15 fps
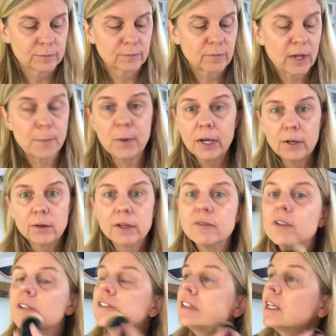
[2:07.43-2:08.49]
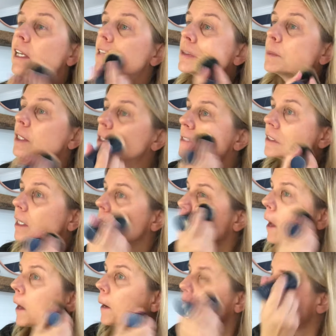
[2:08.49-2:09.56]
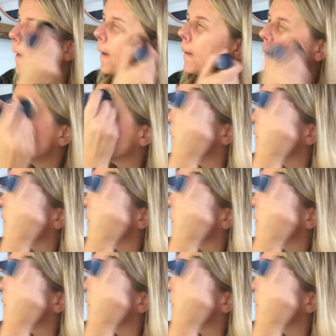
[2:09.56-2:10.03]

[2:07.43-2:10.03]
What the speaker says: I probably don't even need as much as I got here,